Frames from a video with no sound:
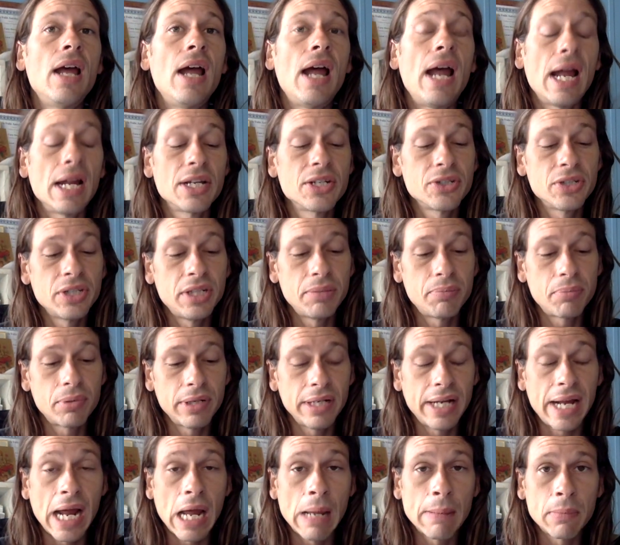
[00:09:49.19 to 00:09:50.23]
actually
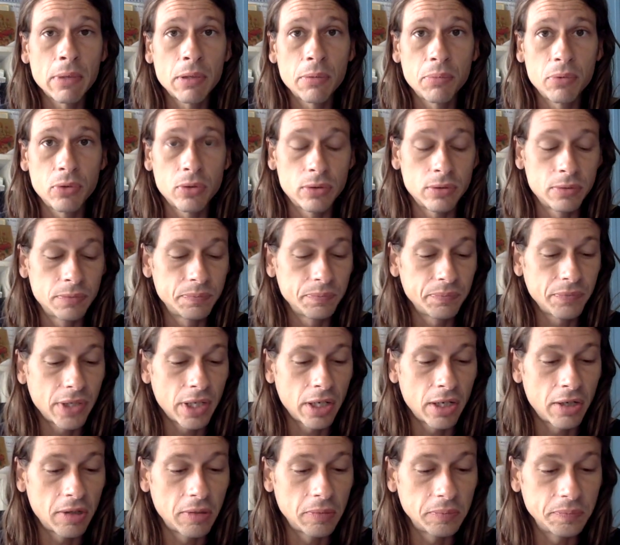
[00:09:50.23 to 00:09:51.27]
pretty admirable
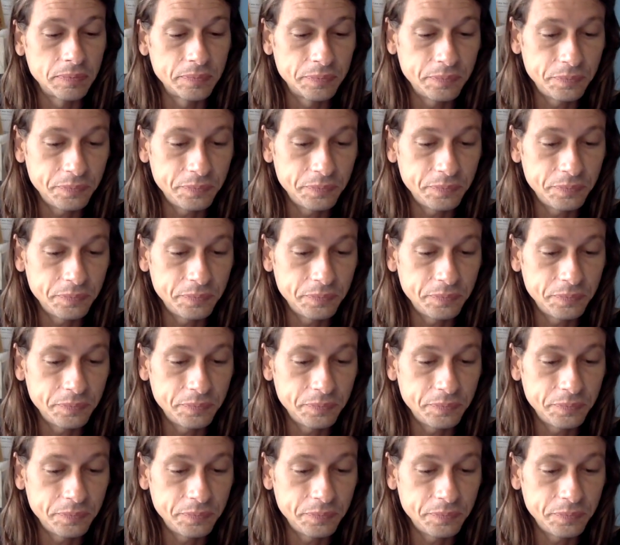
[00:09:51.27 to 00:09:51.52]
um,